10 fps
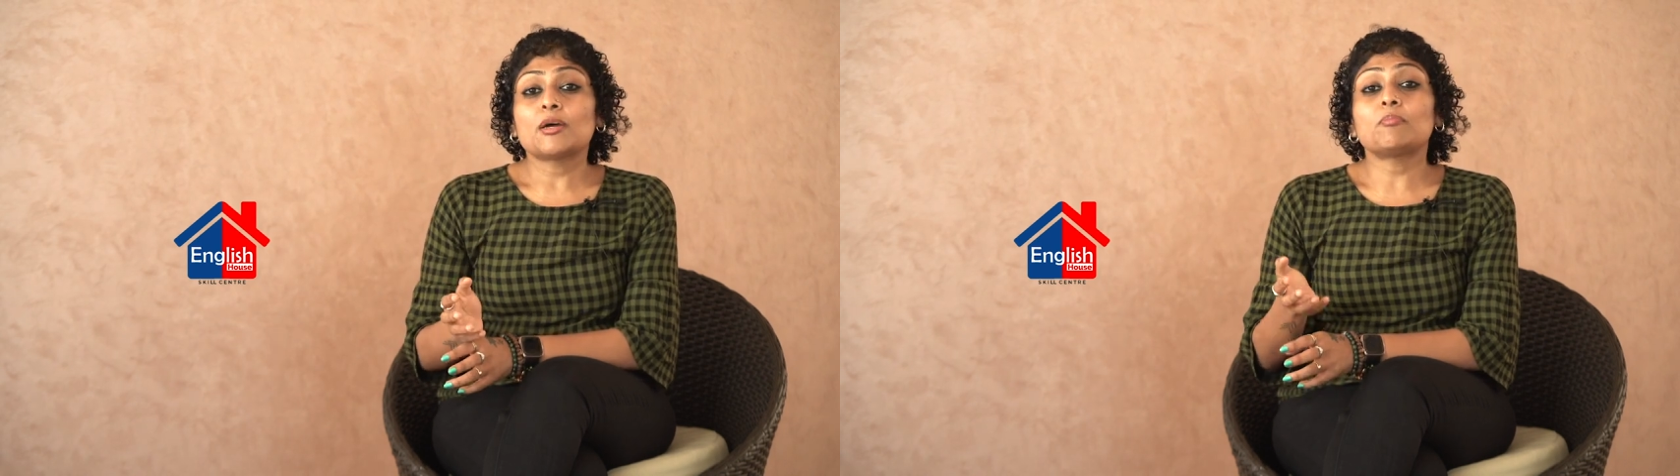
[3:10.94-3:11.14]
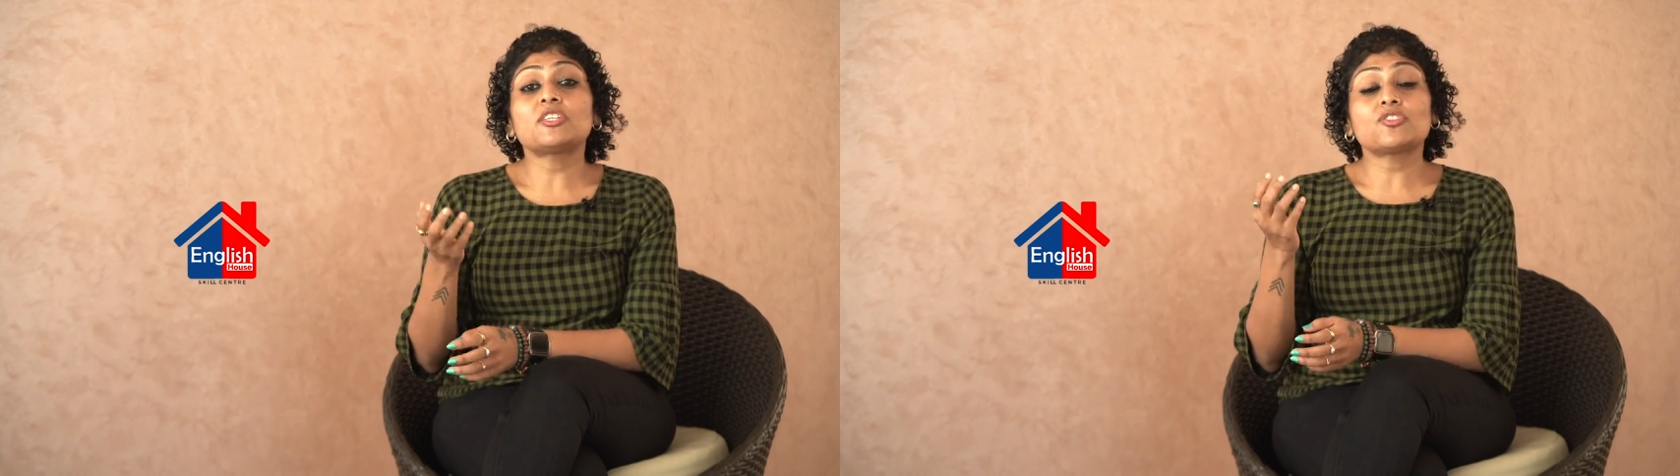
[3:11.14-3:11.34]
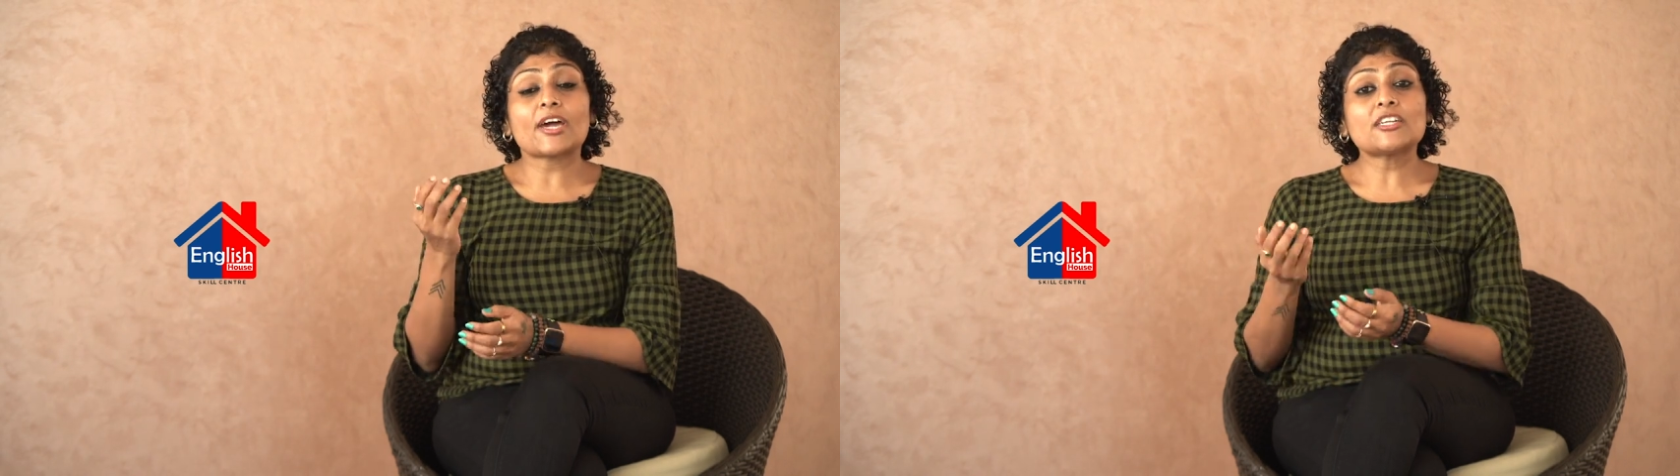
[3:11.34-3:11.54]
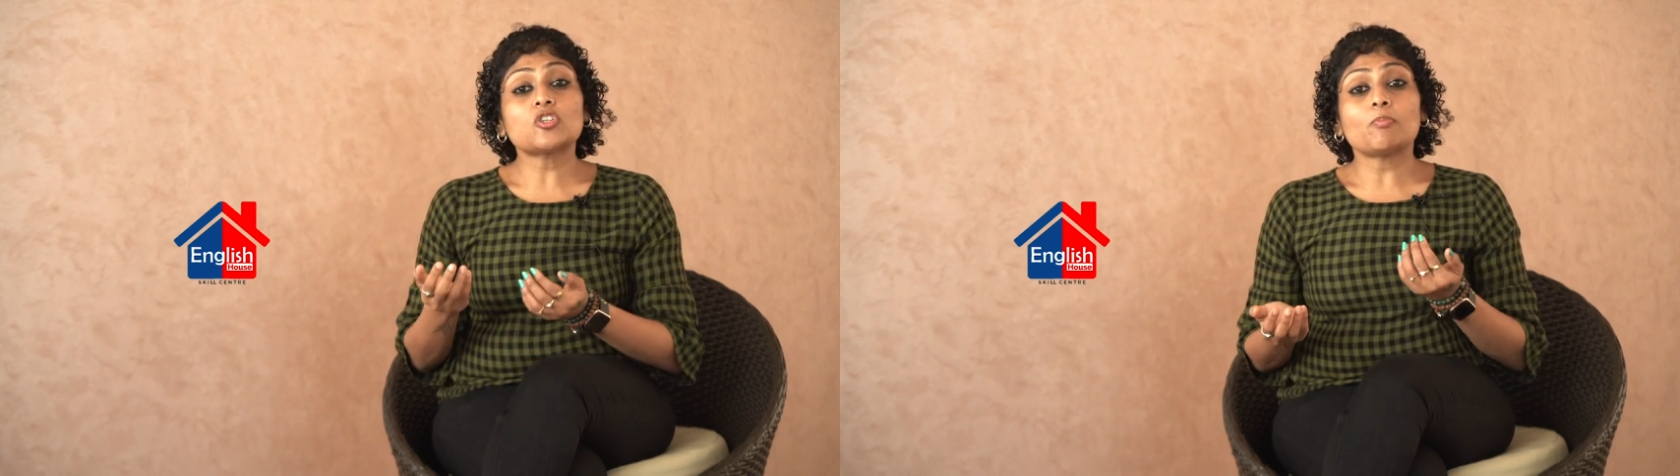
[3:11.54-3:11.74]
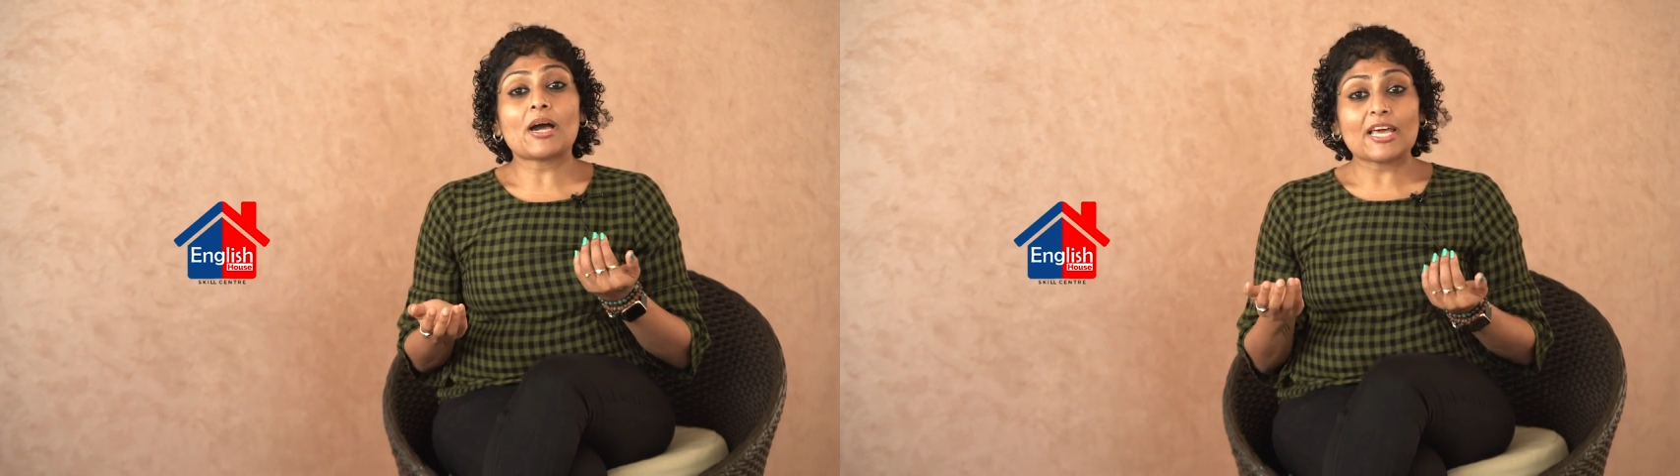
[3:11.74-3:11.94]
But trying
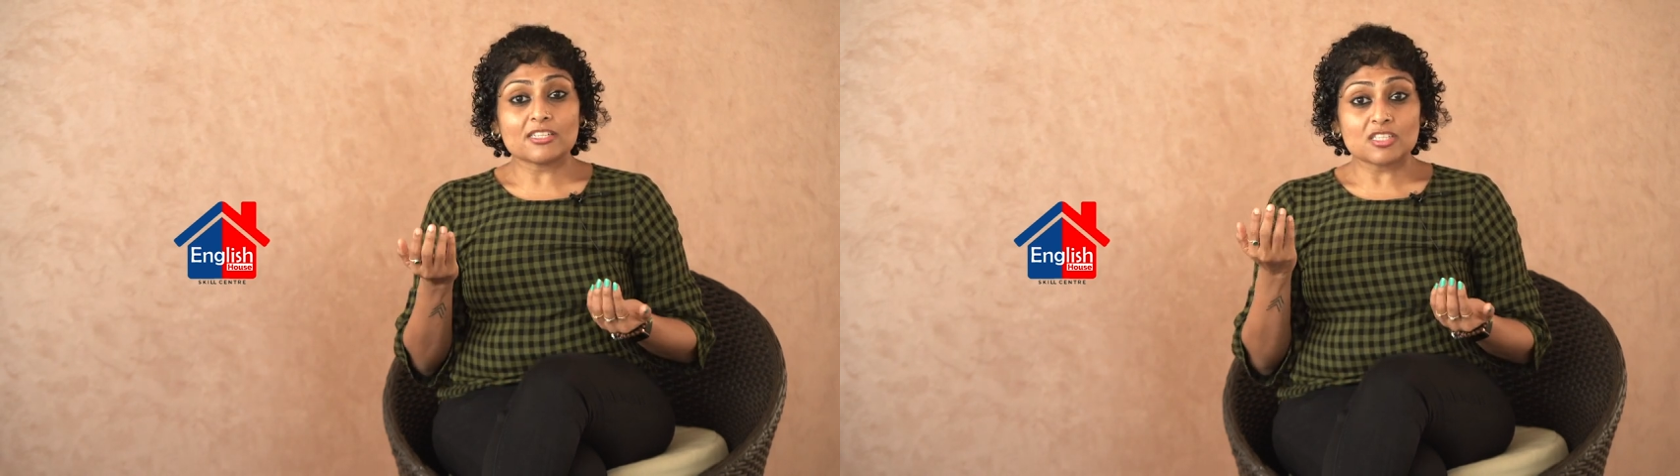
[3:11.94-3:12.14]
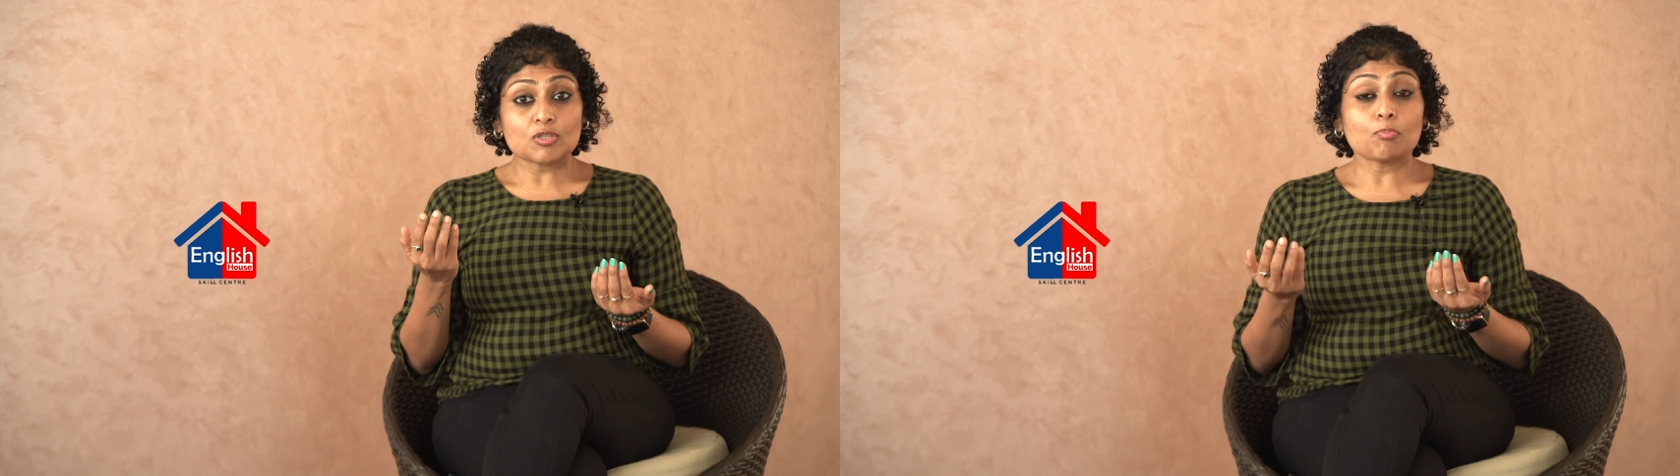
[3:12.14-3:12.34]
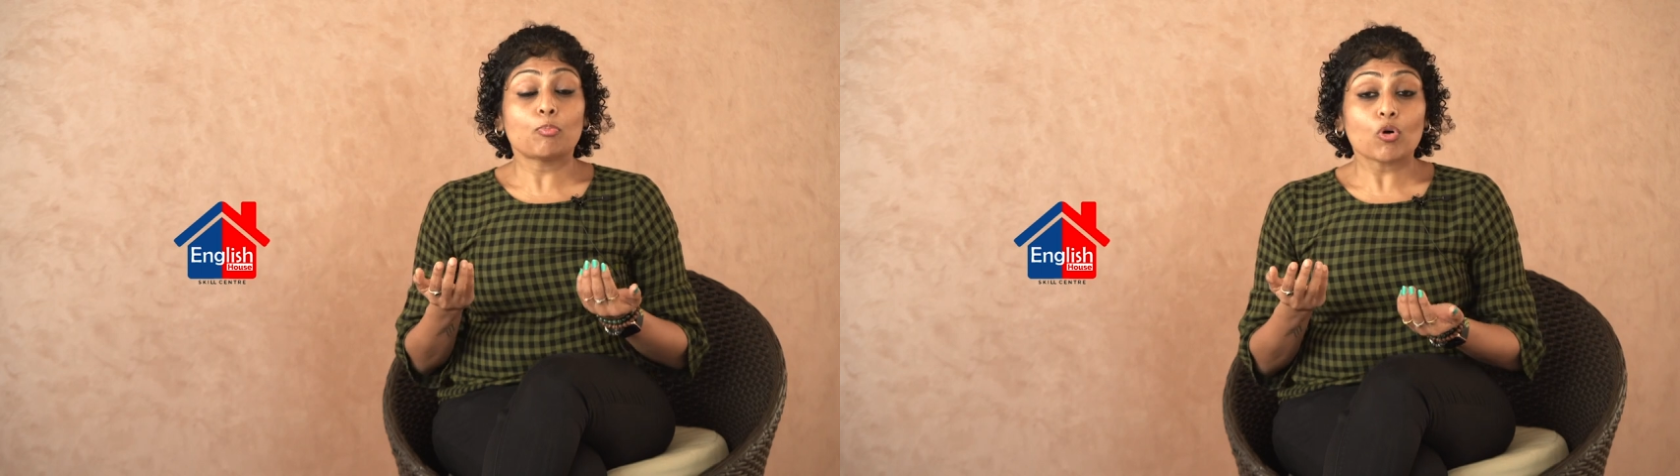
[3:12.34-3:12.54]
to balance